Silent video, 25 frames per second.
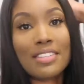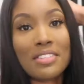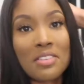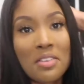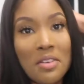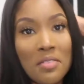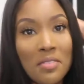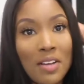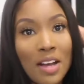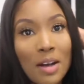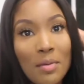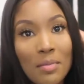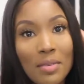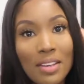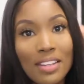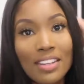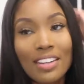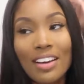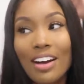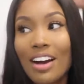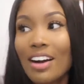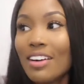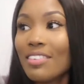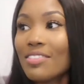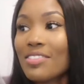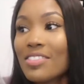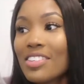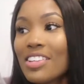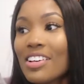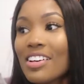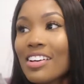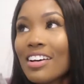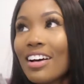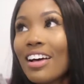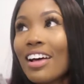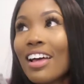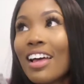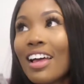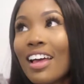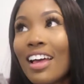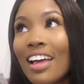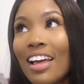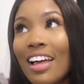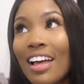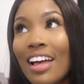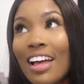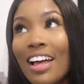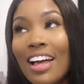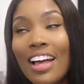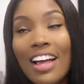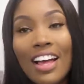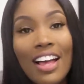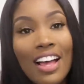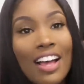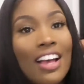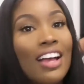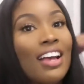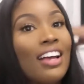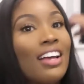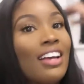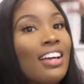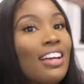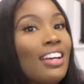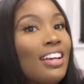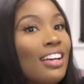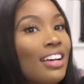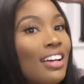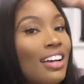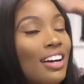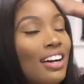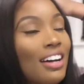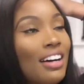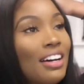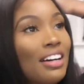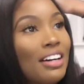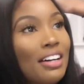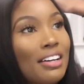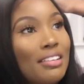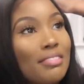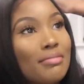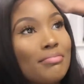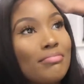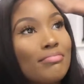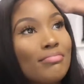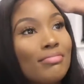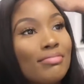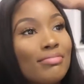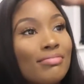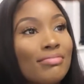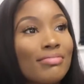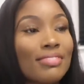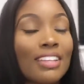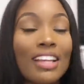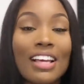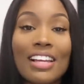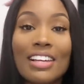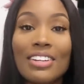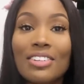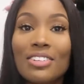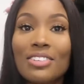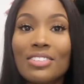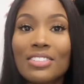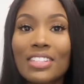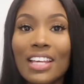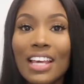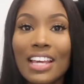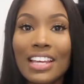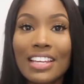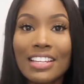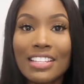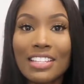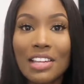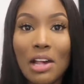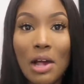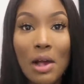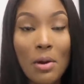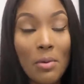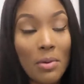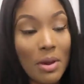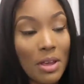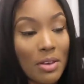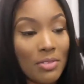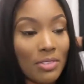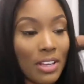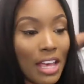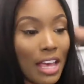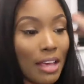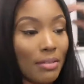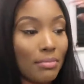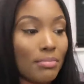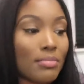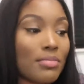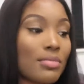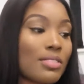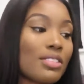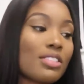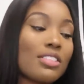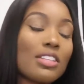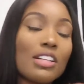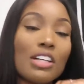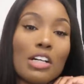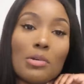so I'll come in after um, a little date with M's.